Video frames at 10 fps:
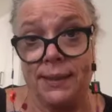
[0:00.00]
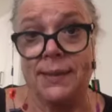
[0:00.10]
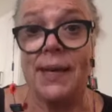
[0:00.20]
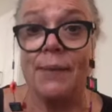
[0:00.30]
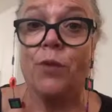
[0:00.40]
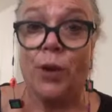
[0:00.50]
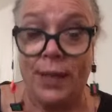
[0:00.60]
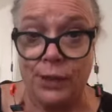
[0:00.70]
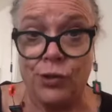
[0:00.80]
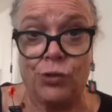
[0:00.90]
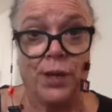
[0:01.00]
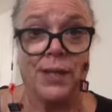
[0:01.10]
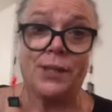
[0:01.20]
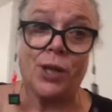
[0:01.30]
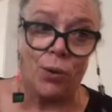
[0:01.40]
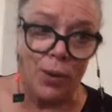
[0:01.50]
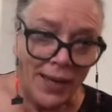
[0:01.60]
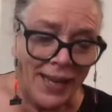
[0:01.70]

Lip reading: scheme for industry, so